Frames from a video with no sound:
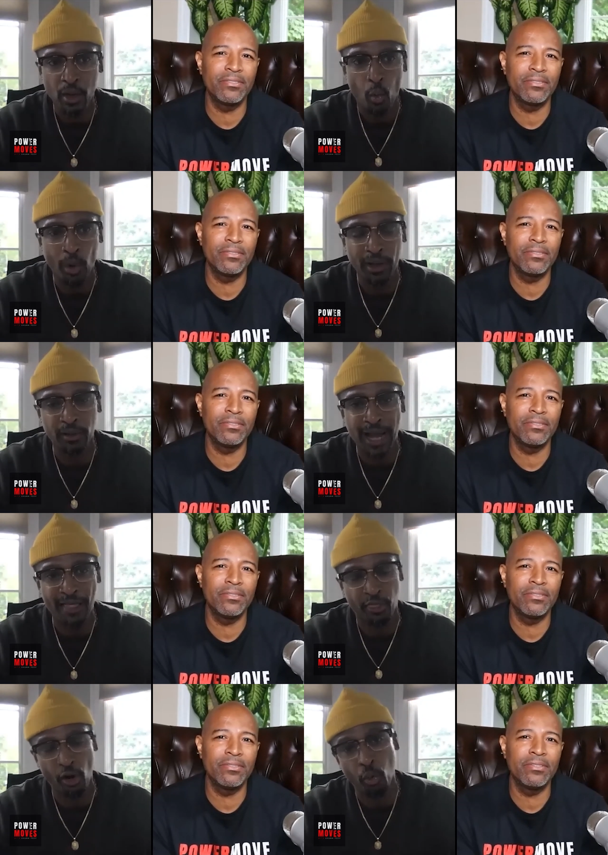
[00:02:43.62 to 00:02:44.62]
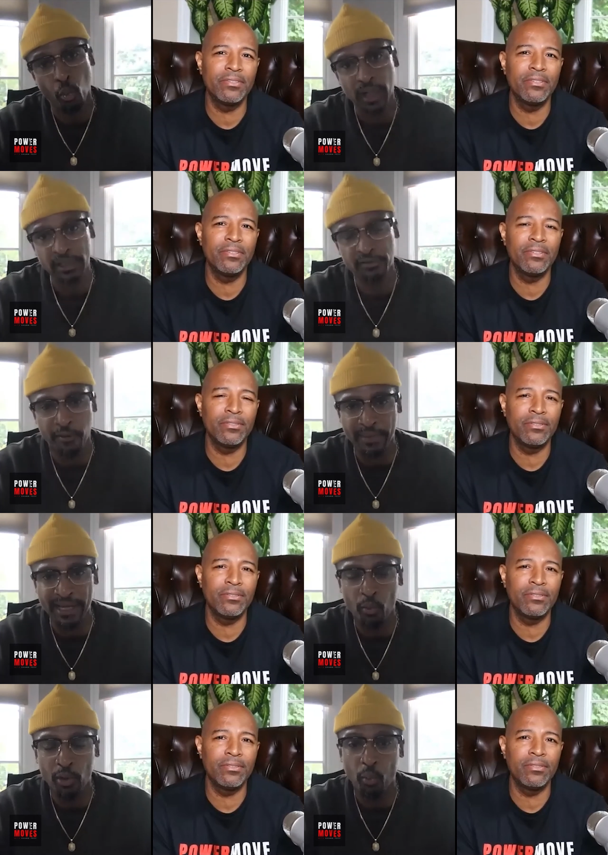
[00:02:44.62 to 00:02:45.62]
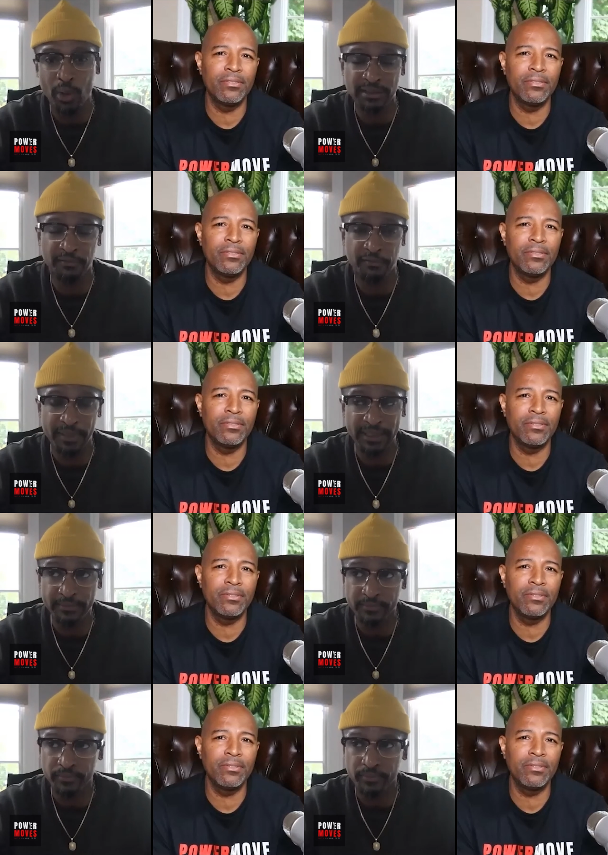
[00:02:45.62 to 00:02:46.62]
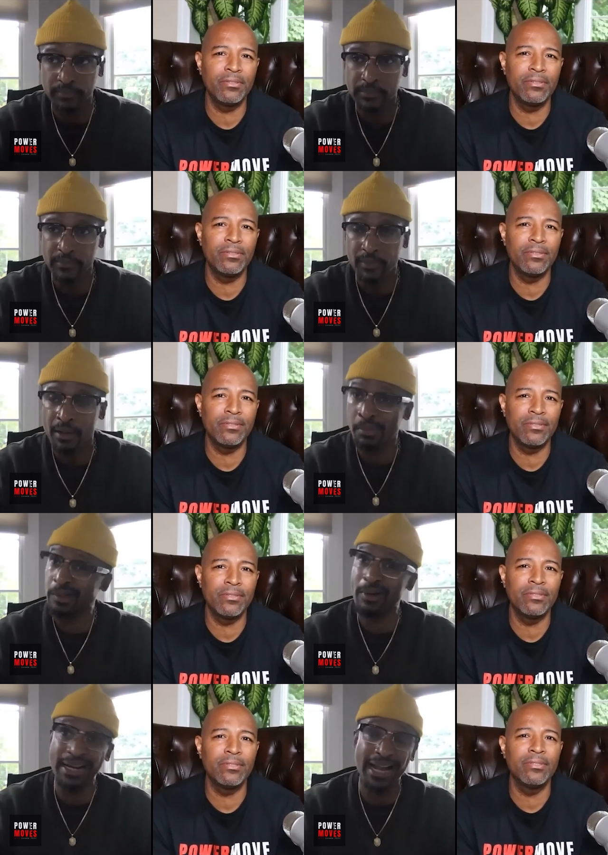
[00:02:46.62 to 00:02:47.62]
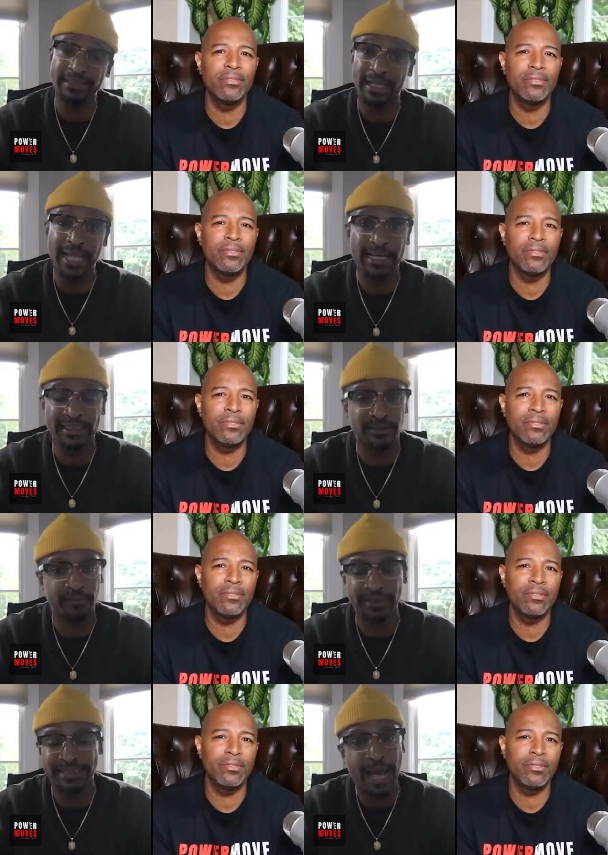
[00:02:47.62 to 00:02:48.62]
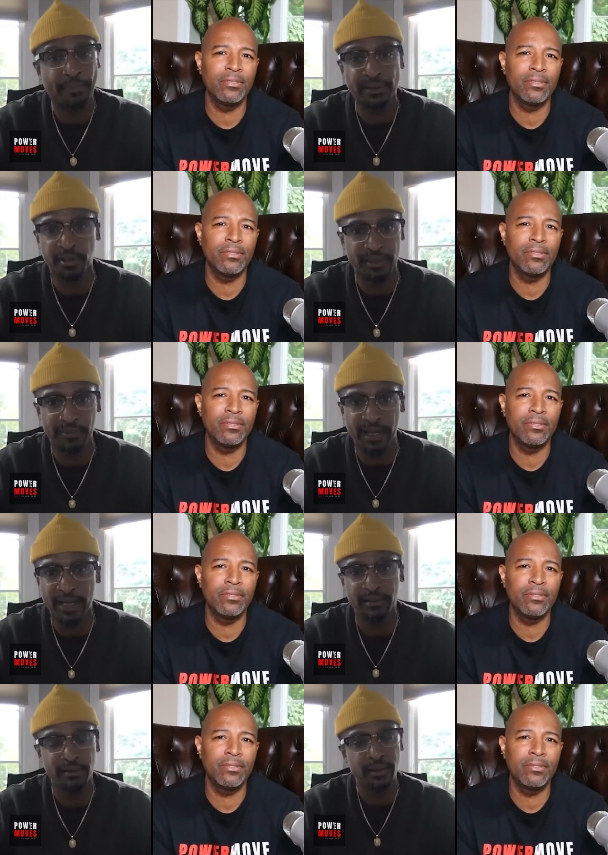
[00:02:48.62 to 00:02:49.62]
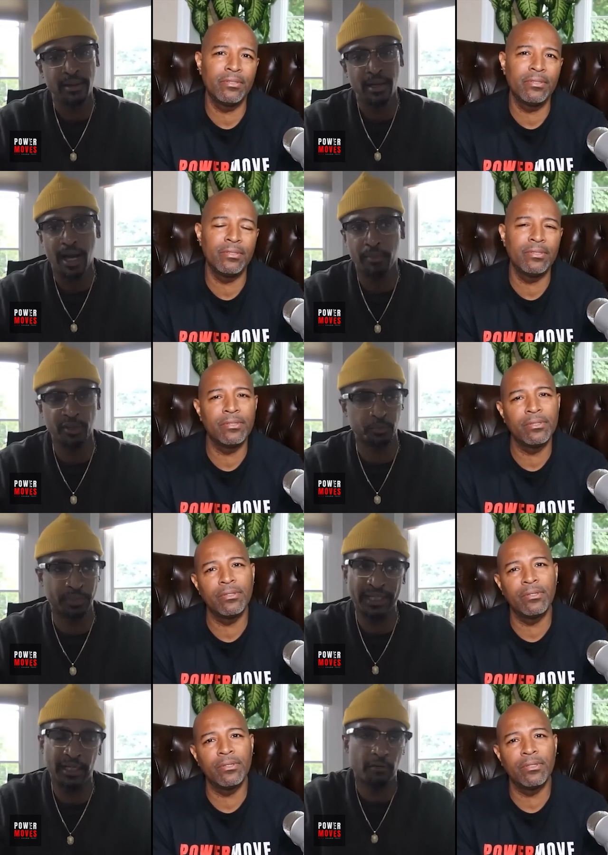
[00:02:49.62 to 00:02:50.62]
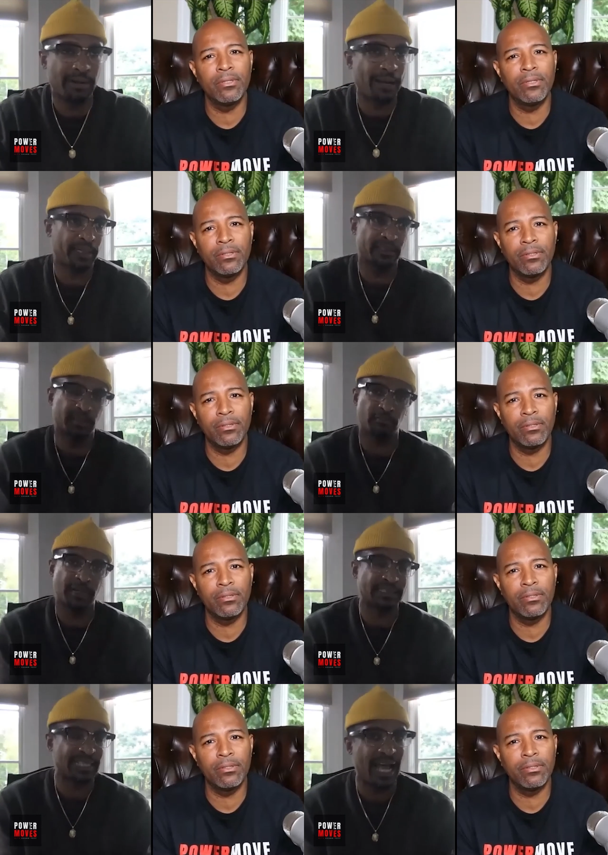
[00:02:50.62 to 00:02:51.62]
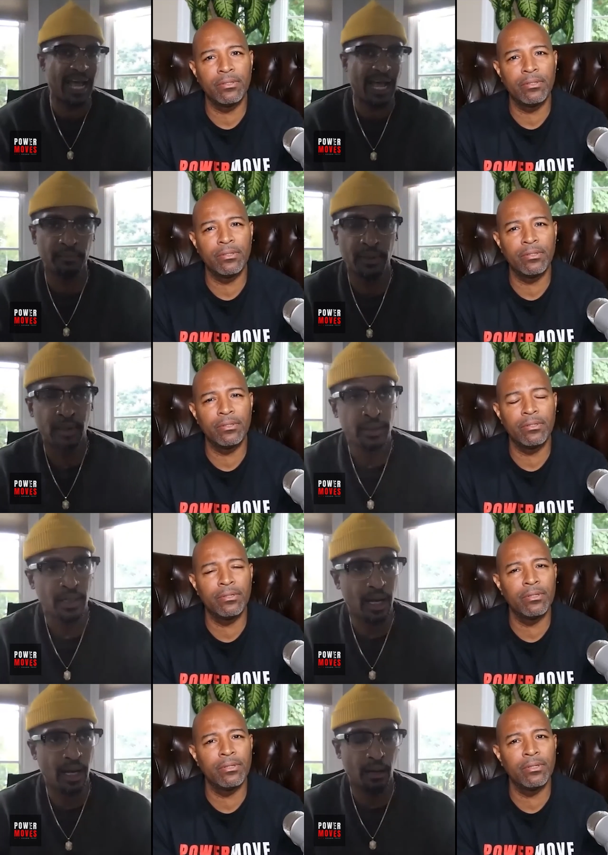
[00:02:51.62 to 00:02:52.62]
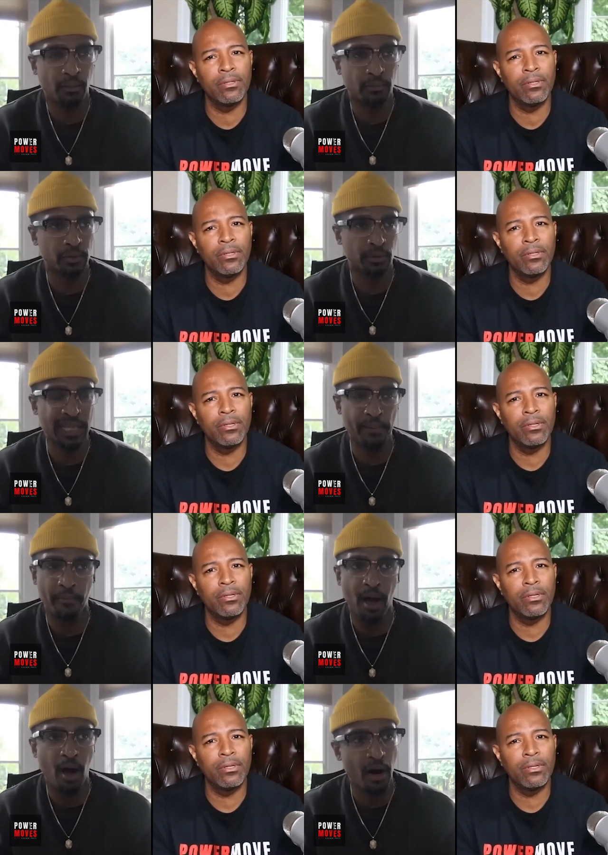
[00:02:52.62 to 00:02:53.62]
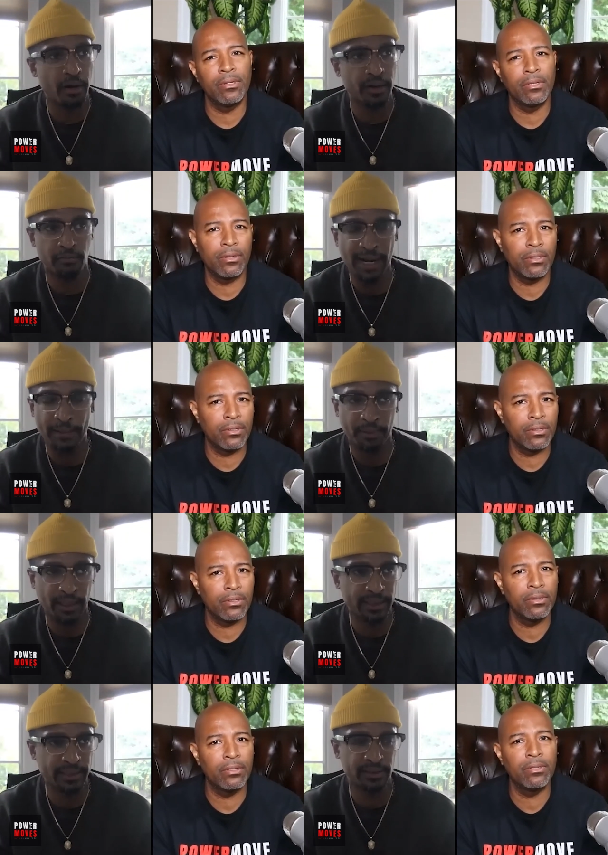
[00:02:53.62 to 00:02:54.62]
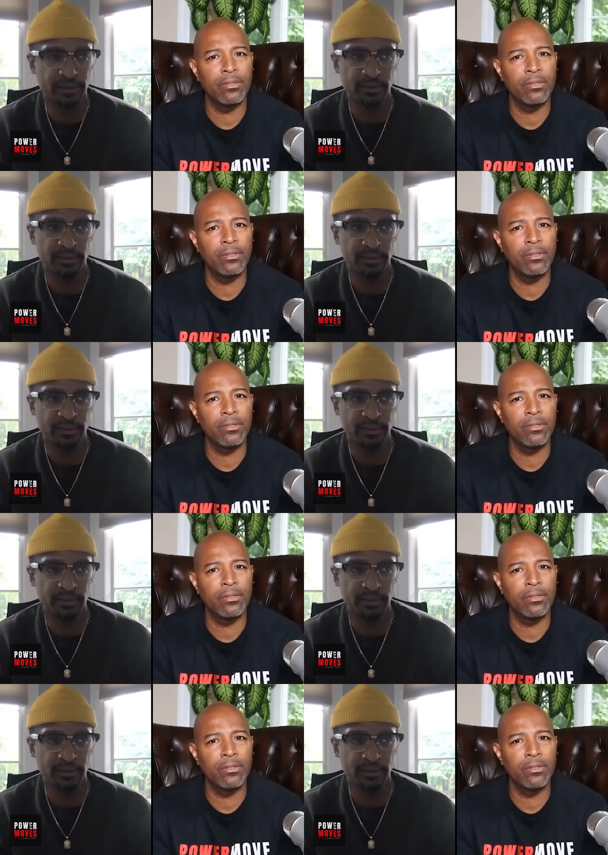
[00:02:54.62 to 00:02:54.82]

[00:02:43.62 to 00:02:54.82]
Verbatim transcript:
Speaker 1: what I thought was for me and what wasn't for me. But quite honestly, a lot of this stuff just happened to me, man. Just being in the right place at the right time, you know, keeping my heart in the right place.